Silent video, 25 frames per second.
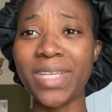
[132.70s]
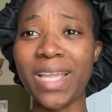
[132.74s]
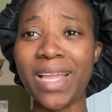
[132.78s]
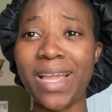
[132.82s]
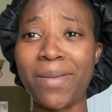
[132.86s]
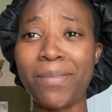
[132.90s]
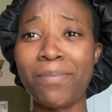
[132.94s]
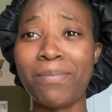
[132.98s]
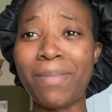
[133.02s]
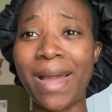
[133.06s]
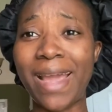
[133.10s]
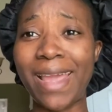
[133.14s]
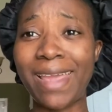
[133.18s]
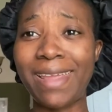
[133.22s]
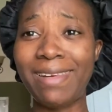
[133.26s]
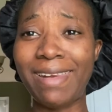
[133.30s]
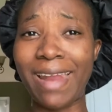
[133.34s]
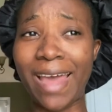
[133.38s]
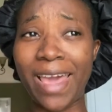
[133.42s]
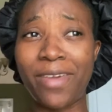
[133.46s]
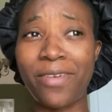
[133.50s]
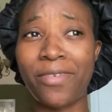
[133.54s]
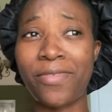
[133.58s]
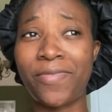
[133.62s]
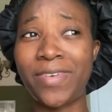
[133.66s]
my
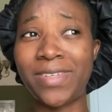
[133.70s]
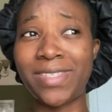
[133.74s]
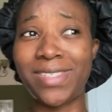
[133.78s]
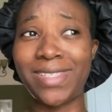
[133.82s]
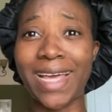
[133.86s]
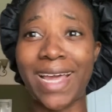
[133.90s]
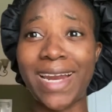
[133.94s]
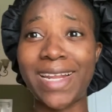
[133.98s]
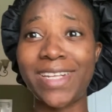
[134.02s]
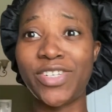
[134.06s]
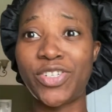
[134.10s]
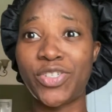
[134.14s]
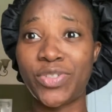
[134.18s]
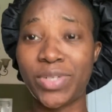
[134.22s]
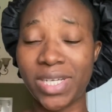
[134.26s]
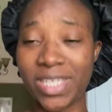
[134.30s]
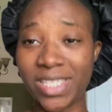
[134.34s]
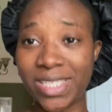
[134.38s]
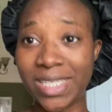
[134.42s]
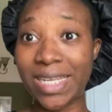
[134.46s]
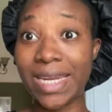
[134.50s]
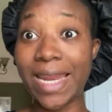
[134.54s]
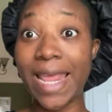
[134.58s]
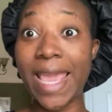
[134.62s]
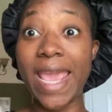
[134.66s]
life is that
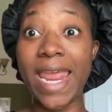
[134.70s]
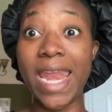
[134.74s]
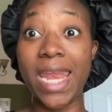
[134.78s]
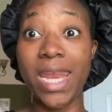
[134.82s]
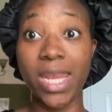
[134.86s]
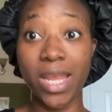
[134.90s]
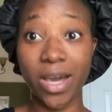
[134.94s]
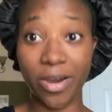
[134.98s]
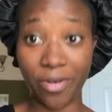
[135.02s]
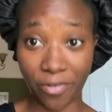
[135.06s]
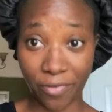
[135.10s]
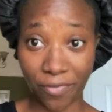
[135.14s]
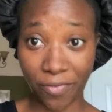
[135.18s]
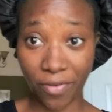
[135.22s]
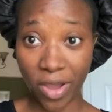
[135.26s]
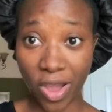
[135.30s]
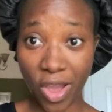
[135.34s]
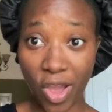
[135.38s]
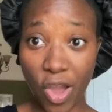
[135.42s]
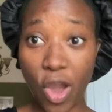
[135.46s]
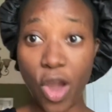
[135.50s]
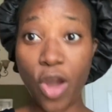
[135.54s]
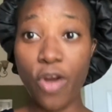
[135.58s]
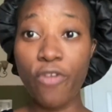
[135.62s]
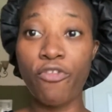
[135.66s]
interesting enough
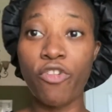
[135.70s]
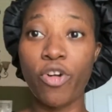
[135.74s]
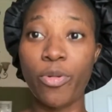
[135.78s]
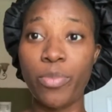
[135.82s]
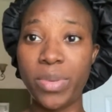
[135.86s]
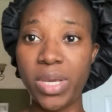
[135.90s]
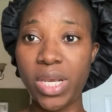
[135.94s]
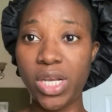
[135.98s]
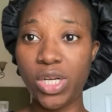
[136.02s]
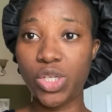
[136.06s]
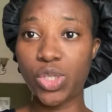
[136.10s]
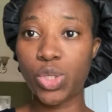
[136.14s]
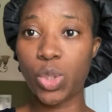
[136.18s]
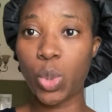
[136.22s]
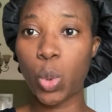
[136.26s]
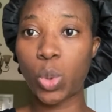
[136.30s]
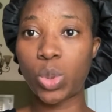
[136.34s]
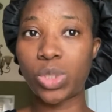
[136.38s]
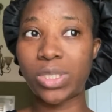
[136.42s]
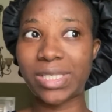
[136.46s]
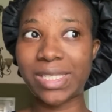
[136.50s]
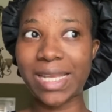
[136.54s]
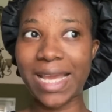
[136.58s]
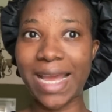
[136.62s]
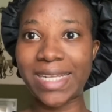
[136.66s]
for me to
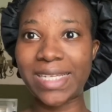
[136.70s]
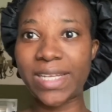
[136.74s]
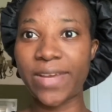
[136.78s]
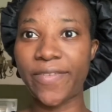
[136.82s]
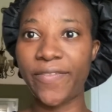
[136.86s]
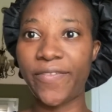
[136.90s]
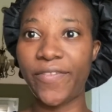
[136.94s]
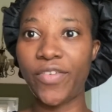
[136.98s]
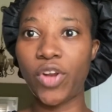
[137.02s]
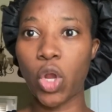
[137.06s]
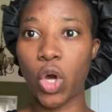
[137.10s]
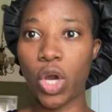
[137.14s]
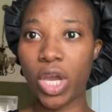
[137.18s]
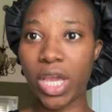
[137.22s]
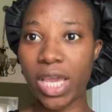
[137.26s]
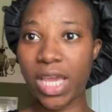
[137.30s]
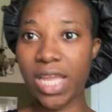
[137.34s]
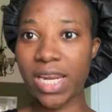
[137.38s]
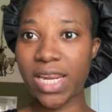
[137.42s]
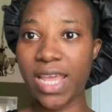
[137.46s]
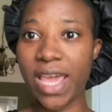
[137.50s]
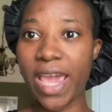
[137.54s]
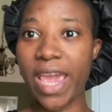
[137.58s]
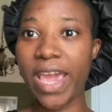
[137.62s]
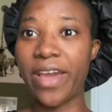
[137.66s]
start
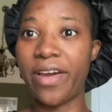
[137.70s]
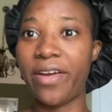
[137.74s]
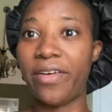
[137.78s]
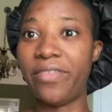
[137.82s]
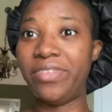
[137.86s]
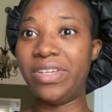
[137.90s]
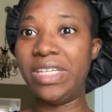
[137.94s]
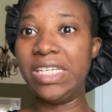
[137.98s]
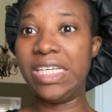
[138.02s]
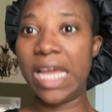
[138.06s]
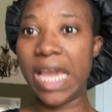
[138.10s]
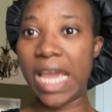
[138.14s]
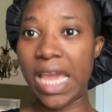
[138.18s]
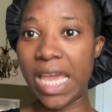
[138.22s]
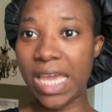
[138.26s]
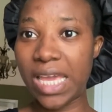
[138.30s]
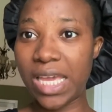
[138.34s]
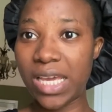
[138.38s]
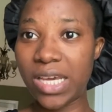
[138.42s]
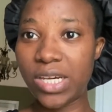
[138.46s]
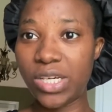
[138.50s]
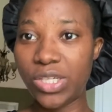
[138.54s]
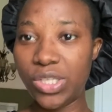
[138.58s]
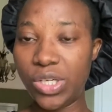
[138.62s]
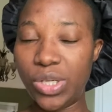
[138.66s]
vlogging every day,
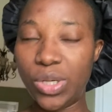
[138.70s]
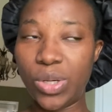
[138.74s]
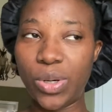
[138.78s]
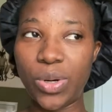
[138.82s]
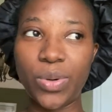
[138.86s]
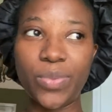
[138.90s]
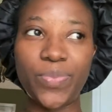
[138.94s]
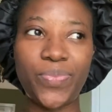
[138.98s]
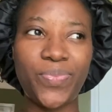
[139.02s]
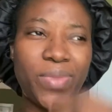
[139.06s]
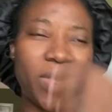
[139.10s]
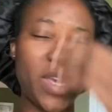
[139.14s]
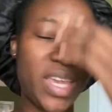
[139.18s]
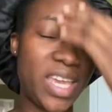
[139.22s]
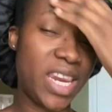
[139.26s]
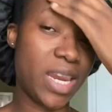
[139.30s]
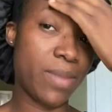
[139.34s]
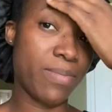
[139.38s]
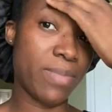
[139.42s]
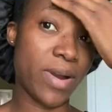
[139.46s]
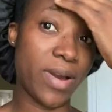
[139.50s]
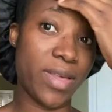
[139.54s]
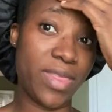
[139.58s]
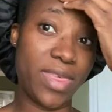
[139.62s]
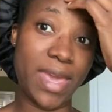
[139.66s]
you know, thinking
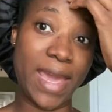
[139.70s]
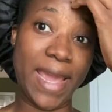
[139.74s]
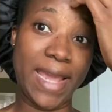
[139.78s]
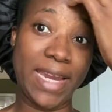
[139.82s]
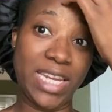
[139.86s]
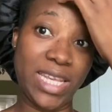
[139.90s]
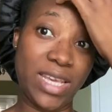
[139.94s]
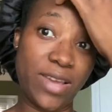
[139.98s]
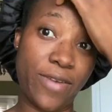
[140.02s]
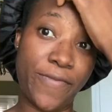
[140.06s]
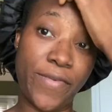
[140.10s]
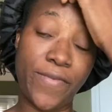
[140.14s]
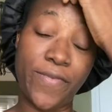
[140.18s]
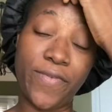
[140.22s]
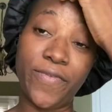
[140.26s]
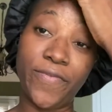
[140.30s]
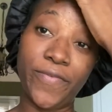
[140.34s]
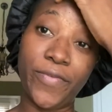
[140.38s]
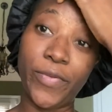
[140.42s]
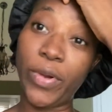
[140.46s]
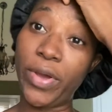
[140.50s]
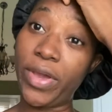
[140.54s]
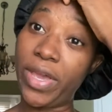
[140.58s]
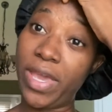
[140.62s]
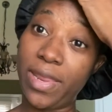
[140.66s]
about the idea of even
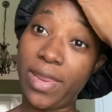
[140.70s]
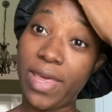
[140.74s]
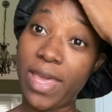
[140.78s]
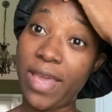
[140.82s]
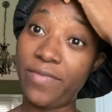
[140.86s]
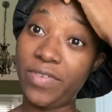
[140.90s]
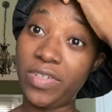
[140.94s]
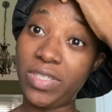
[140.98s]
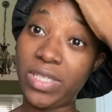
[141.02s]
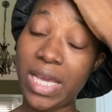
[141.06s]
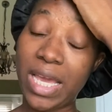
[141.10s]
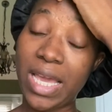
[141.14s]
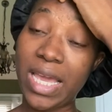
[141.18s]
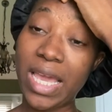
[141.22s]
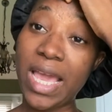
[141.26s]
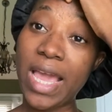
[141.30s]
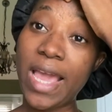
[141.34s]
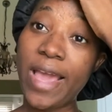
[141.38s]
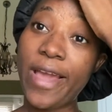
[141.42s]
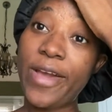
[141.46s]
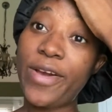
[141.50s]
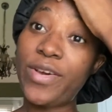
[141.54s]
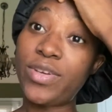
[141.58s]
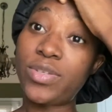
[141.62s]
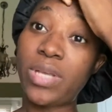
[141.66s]
vlogging every day.
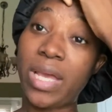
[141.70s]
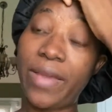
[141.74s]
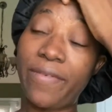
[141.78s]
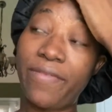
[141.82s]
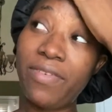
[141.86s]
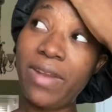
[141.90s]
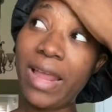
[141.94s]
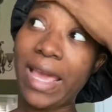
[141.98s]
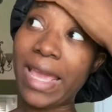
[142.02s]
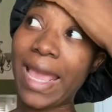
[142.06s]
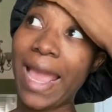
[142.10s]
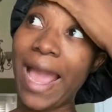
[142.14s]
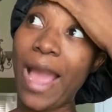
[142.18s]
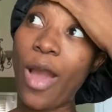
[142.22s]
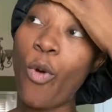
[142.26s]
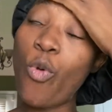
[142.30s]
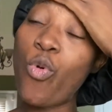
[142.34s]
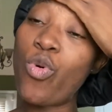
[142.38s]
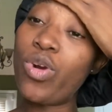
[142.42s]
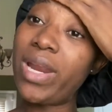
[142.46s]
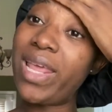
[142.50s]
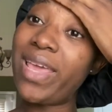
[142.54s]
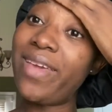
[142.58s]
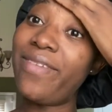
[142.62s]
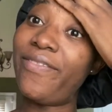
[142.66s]
So I feel like I
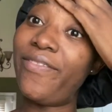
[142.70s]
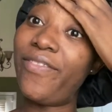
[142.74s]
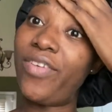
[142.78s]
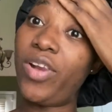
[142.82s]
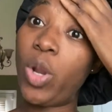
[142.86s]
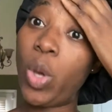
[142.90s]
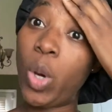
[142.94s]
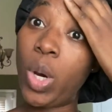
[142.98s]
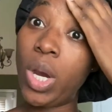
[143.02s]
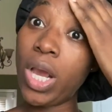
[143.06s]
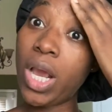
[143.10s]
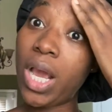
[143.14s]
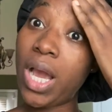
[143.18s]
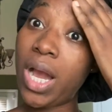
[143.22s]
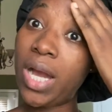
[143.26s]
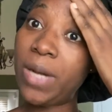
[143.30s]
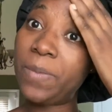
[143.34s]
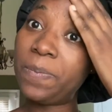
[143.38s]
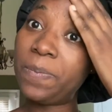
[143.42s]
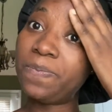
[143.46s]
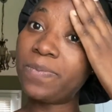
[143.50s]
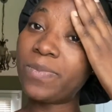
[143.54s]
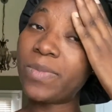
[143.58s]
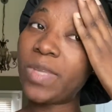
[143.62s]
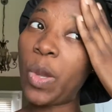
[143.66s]
only vlog
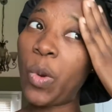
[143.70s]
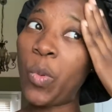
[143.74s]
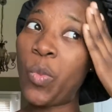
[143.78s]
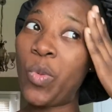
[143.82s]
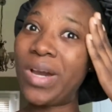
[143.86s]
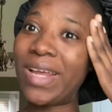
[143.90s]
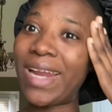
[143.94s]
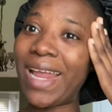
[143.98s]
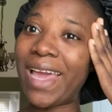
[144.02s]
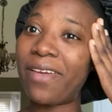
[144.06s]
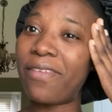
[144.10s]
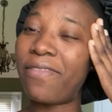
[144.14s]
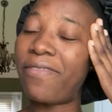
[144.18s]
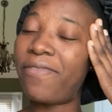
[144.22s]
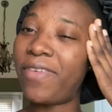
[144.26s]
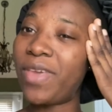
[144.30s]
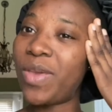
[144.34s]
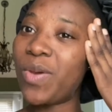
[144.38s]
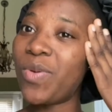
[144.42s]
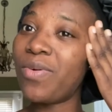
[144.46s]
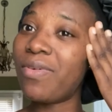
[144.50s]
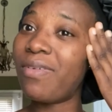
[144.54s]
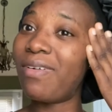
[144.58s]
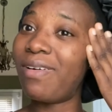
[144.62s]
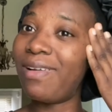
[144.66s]
when I
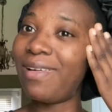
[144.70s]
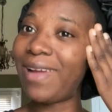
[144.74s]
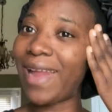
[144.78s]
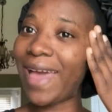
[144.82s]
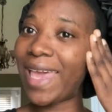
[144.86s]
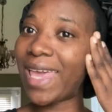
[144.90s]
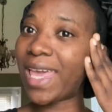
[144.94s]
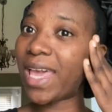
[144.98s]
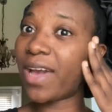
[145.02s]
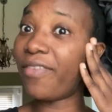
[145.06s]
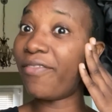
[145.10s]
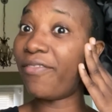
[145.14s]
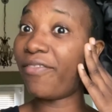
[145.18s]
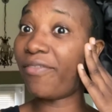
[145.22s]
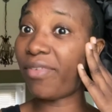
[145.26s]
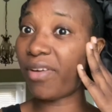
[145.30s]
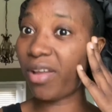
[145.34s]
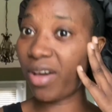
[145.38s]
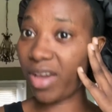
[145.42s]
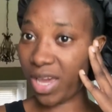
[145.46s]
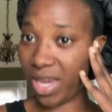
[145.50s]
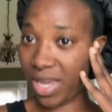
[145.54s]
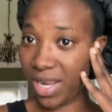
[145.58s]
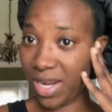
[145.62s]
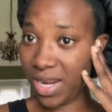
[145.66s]
feel like
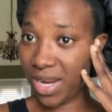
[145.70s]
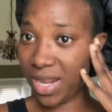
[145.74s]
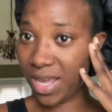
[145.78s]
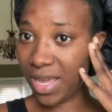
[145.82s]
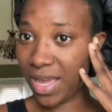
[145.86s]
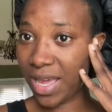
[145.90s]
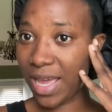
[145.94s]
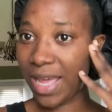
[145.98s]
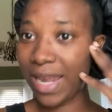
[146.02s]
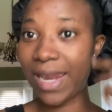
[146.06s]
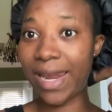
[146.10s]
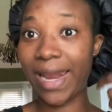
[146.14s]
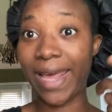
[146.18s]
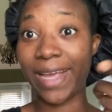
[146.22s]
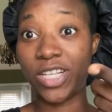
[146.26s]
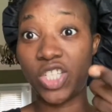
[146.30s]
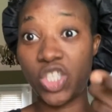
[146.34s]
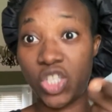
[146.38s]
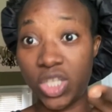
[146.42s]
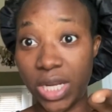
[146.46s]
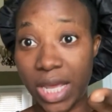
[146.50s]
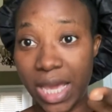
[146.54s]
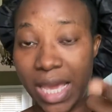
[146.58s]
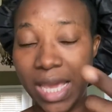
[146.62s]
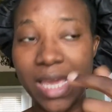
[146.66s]
vlogging, like
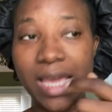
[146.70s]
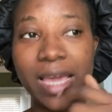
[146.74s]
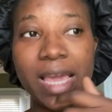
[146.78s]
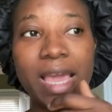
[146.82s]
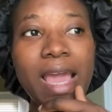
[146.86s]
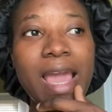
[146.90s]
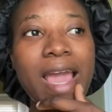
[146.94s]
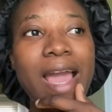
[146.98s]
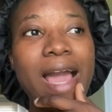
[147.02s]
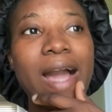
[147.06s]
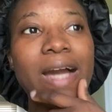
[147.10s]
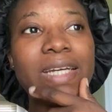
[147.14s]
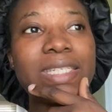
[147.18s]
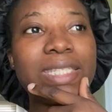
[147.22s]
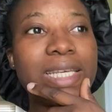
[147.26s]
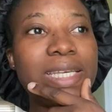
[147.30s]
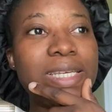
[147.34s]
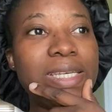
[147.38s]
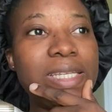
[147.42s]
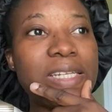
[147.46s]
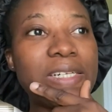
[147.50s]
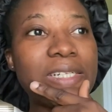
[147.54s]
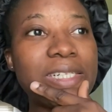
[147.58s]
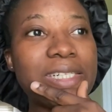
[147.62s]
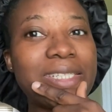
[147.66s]
today. I was like,
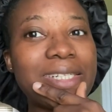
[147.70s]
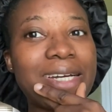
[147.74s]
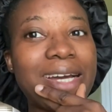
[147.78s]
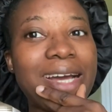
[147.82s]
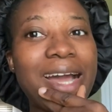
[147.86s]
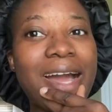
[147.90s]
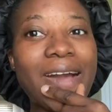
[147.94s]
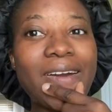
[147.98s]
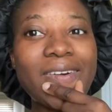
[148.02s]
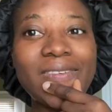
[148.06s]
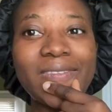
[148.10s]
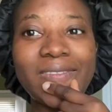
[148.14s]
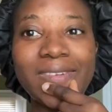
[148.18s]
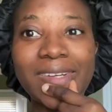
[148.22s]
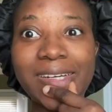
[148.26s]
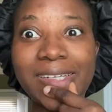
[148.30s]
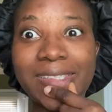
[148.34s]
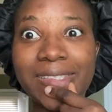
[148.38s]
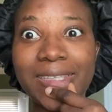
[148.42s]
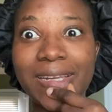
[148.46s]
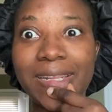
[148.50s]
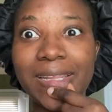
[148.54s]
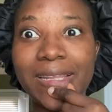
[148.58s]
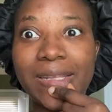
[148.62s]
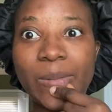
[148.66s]
you know, I haven't vlogged
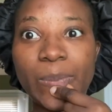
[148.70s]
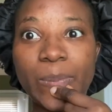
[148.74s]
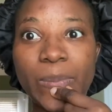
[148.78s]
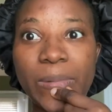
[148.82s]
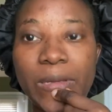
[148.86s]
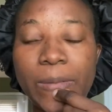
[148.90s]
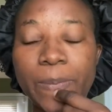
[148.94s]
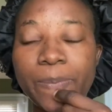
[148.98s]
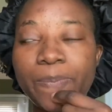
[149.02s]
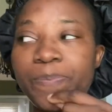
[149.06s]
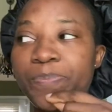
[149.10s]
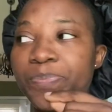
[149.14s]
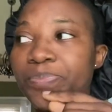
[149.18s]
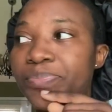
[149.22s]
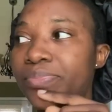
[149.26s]
in a little bit.